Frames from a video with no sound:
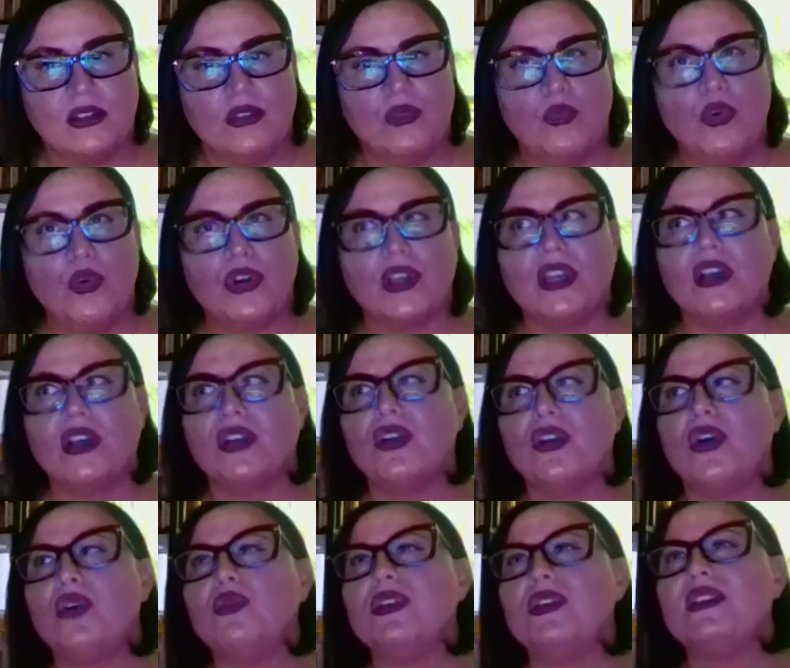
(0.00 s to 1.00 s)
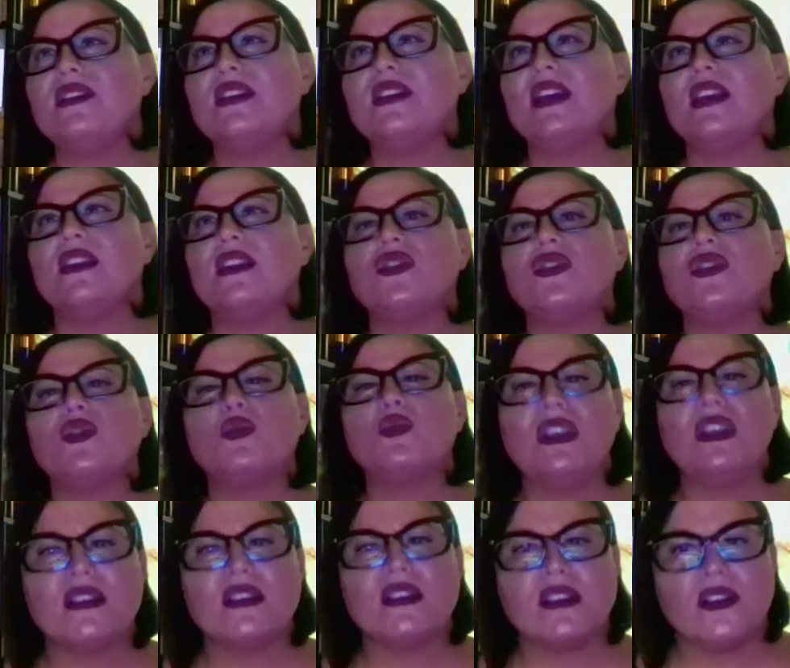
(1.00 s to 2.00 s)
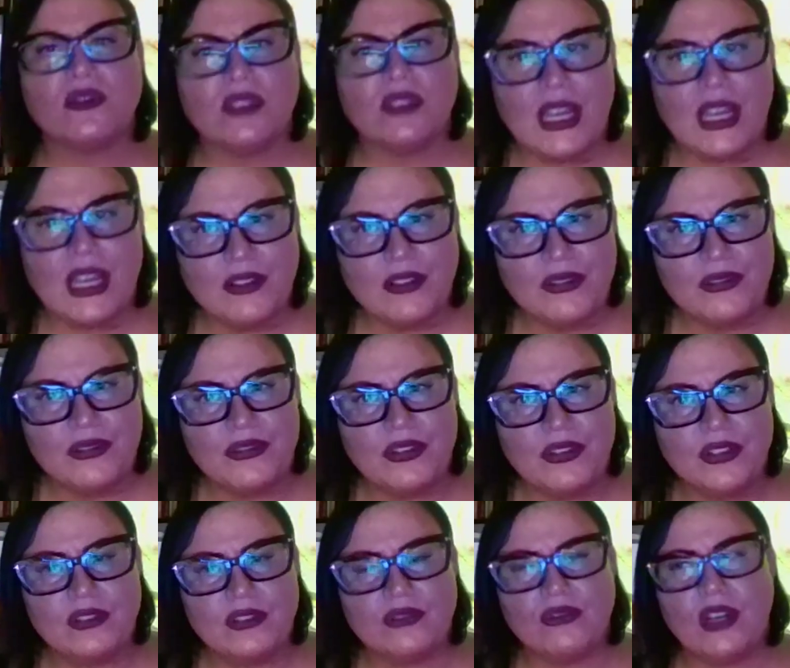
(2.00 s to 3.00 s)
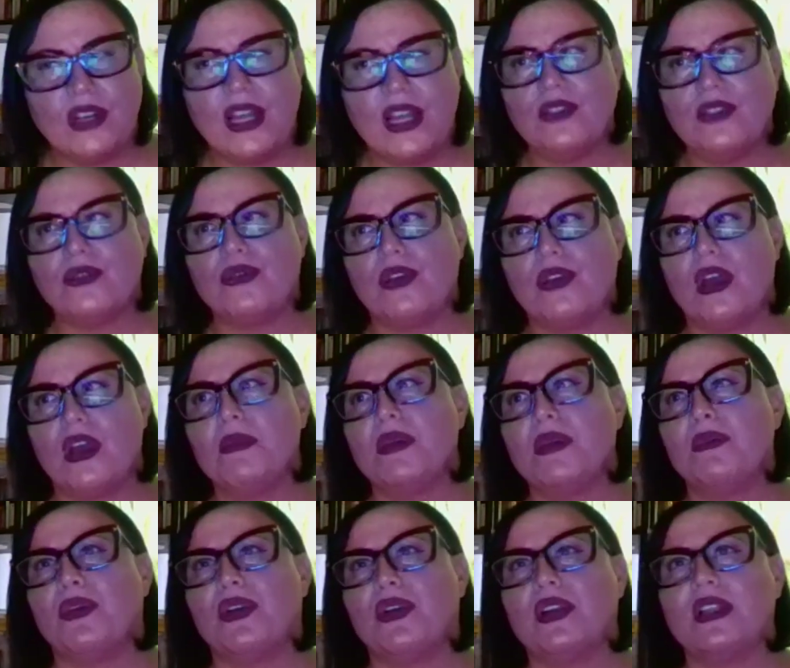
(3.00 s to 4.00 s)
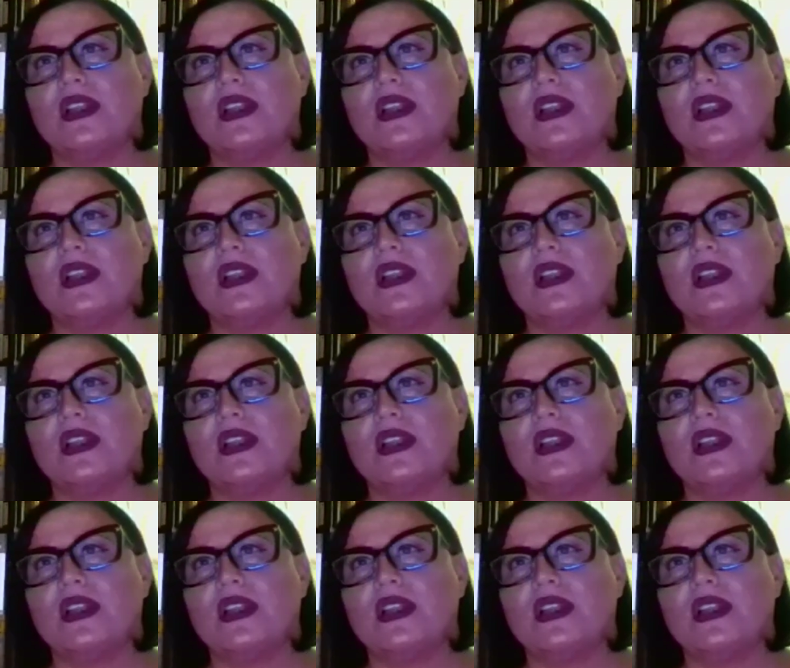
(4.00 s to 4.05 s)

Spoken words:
working on always seeing the sweetness of life, right? Through the hummingbird.